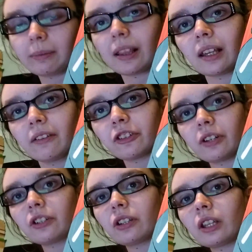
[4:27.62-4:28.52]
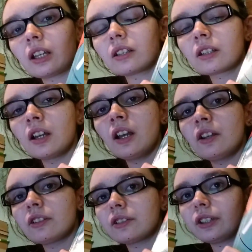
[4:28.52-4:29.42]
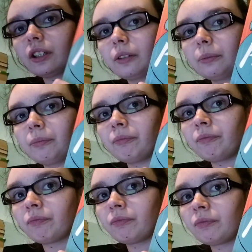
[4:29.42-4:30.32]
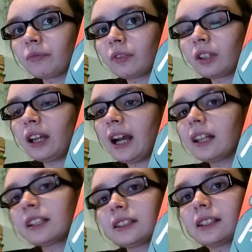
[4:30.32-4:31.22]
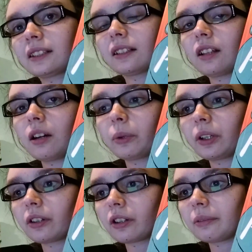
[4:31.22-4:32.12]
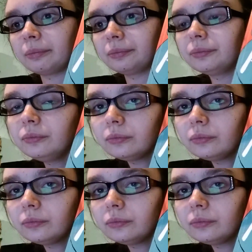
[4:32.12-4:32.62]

me think of Stranger Things. So, Alex says it's a lot weirder.